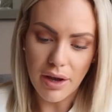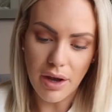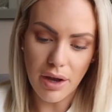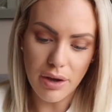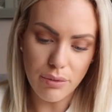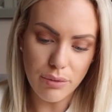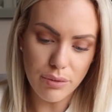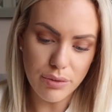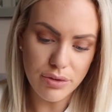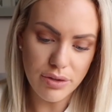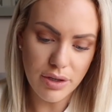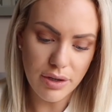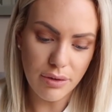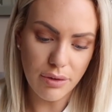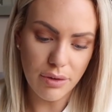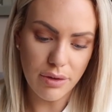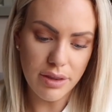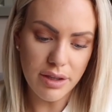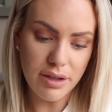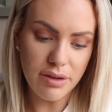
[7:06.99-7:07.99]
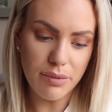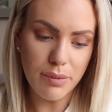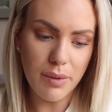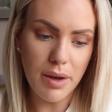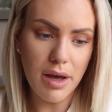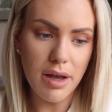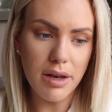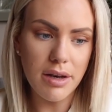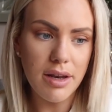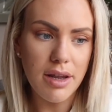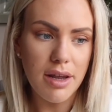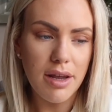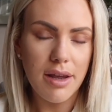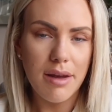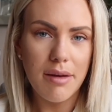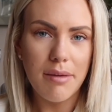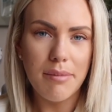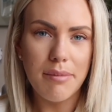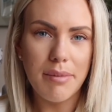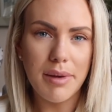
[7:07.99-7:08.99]
I also got this one
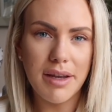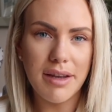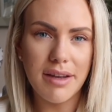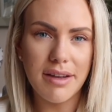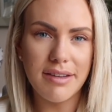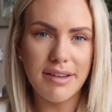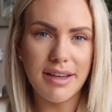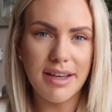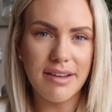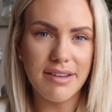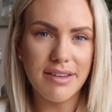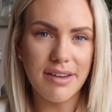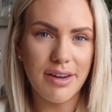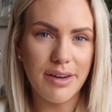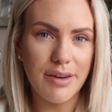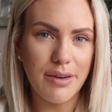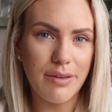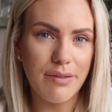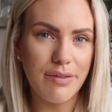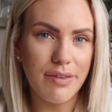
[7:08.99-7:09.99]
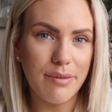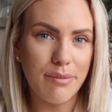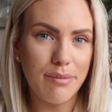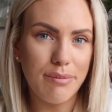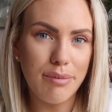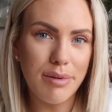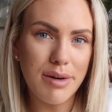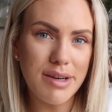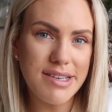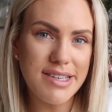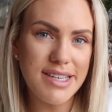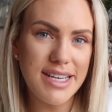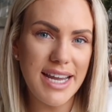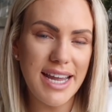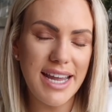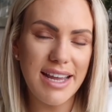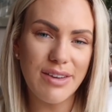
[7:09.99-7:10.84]
because it's kind of pretty.